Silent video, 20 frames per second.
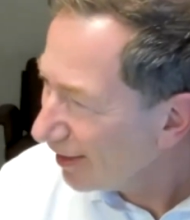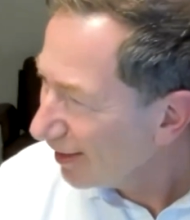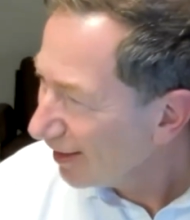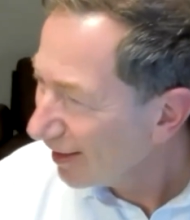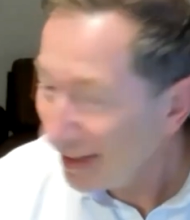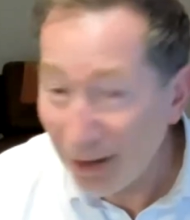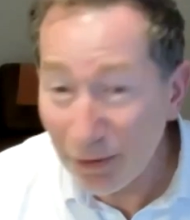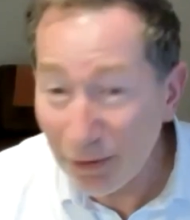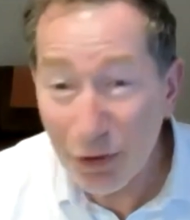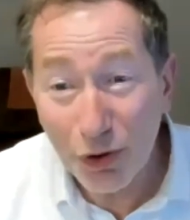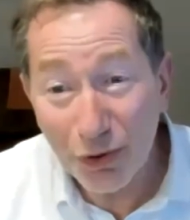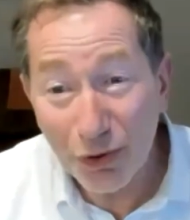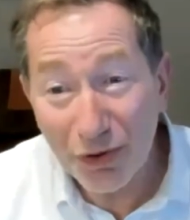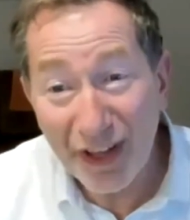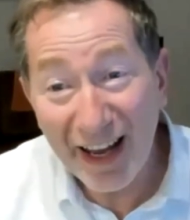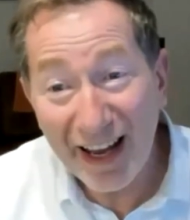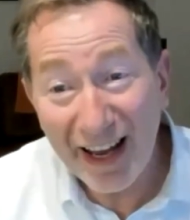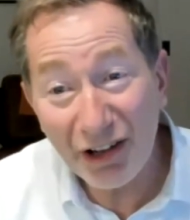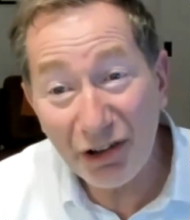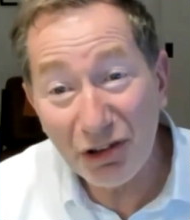They were called
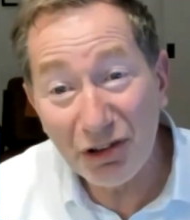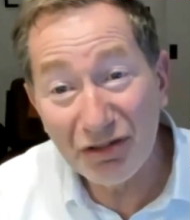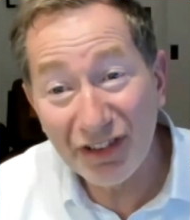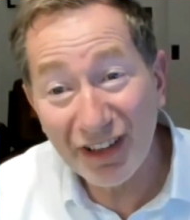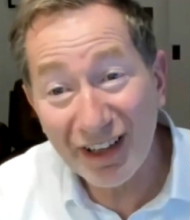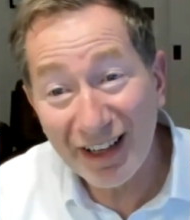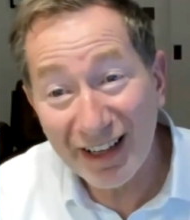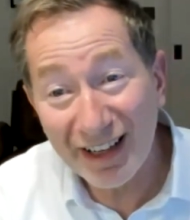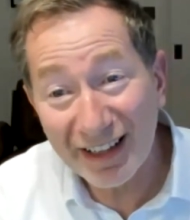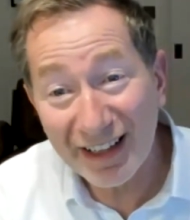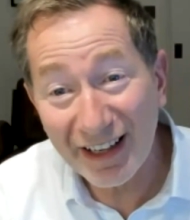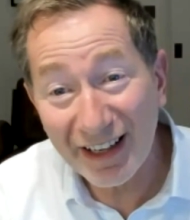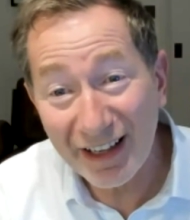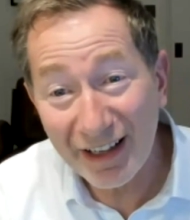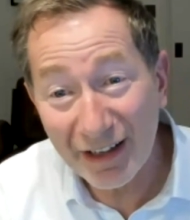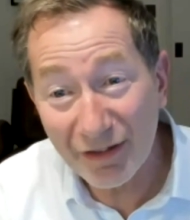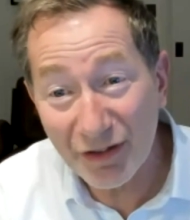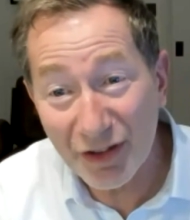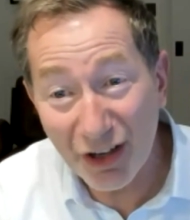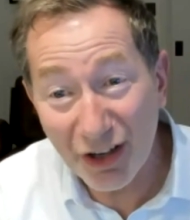the Hellfire
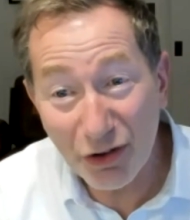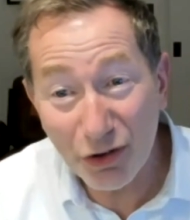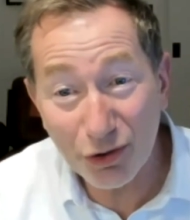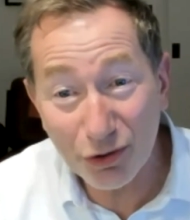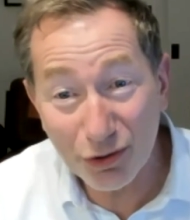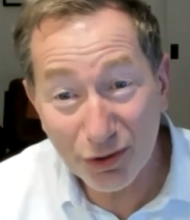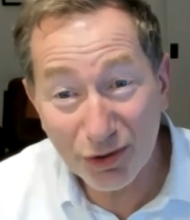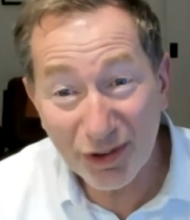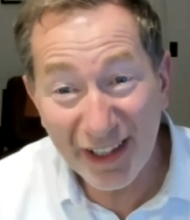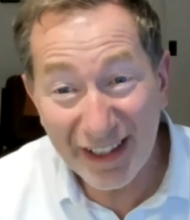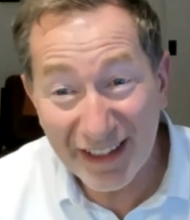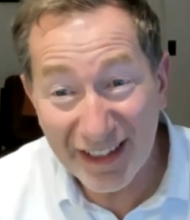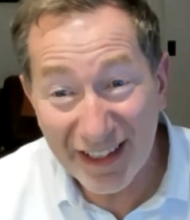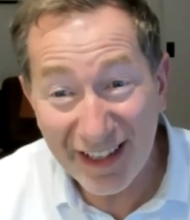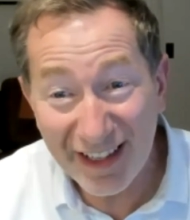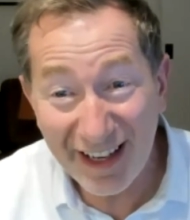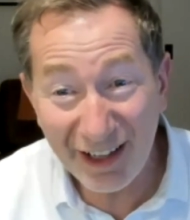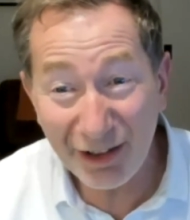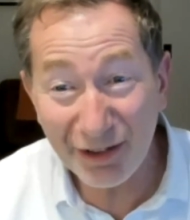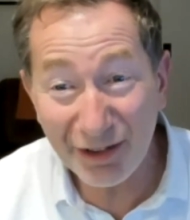Caves. I thought, great,
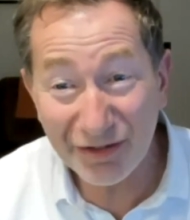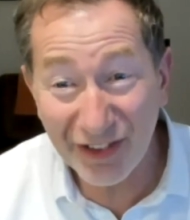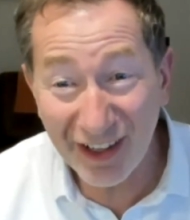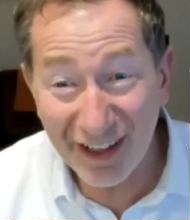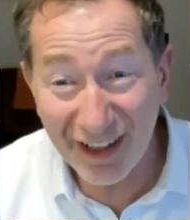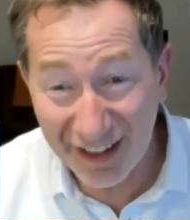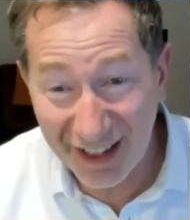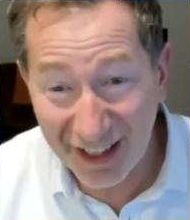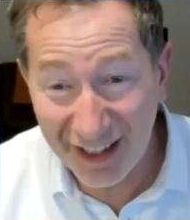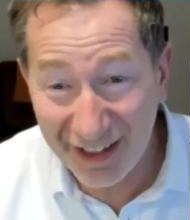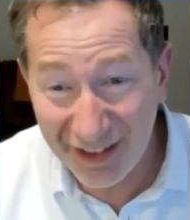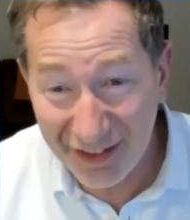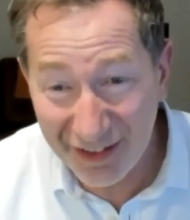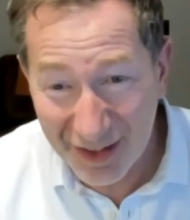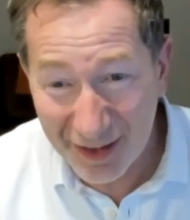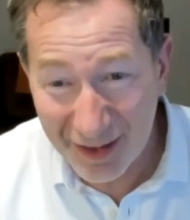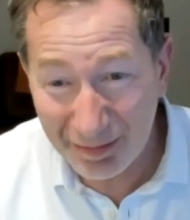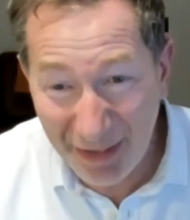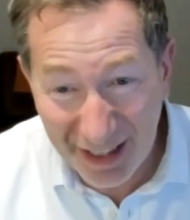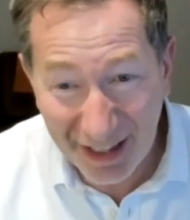Hellfire
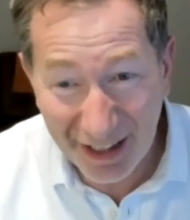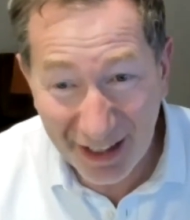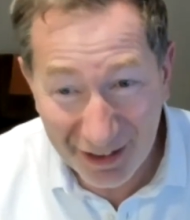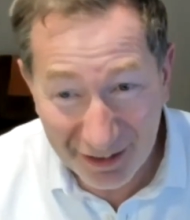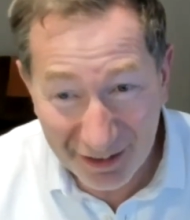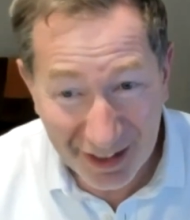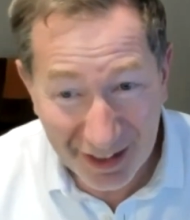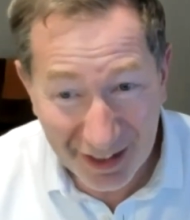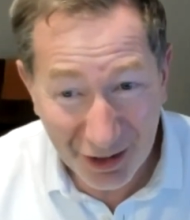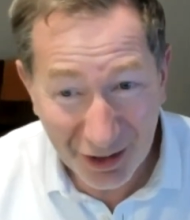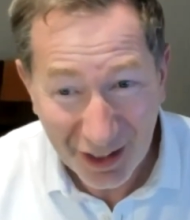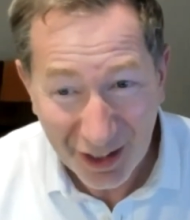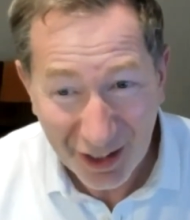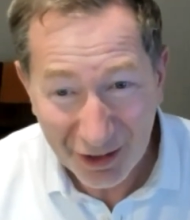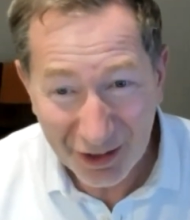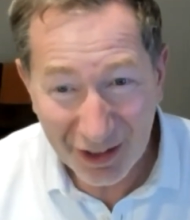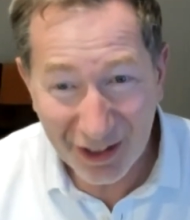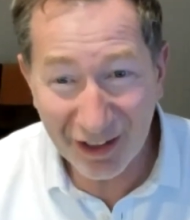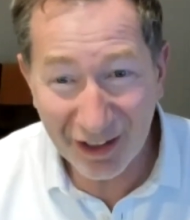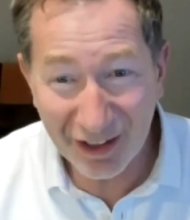Caves, Bat Out of Hell,
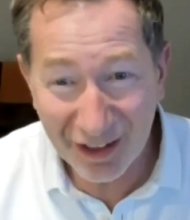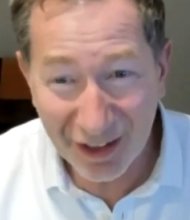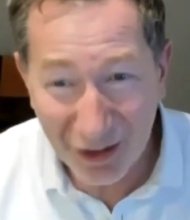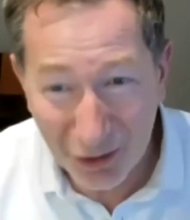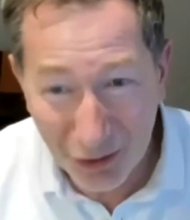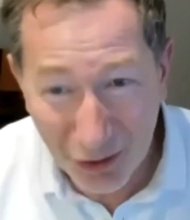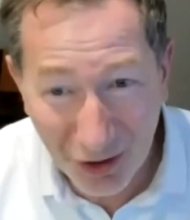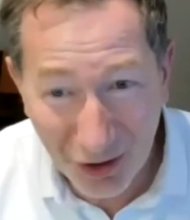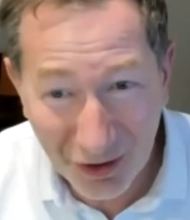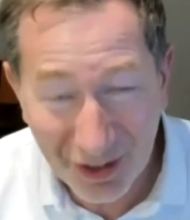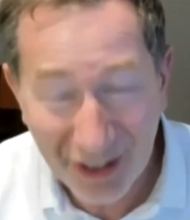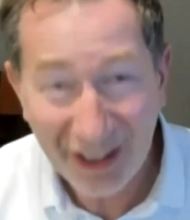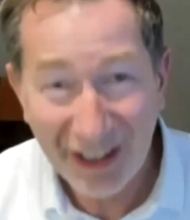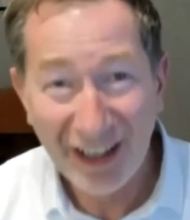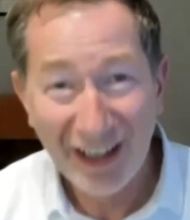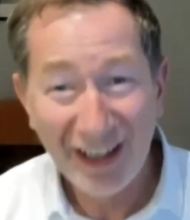can't go wrong.